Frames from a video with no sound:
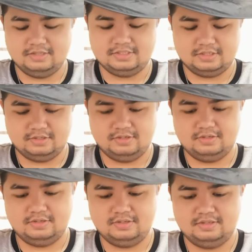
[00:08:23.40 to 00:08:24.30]

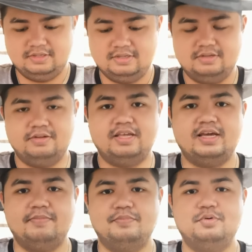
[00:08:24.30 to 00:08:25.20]
Also,
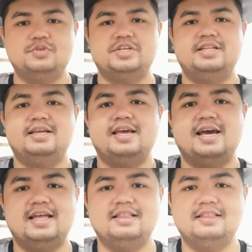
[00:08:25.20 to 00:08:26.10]
yeah, Pushin the
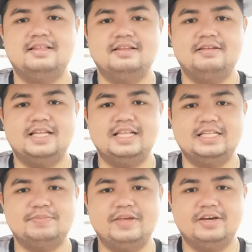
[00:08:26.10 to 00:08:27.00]
cat.
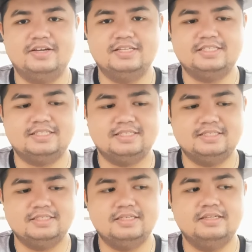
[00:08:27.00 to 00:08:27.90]
It's
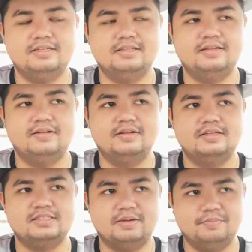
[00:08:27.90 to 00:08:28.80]
because
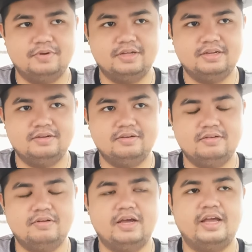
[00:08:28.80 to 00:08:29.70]

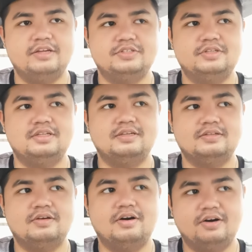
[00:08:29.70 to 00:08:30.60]
someone I should
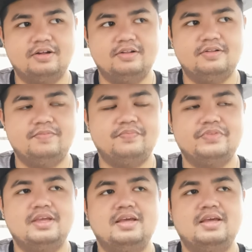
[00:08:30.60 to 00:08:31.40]
call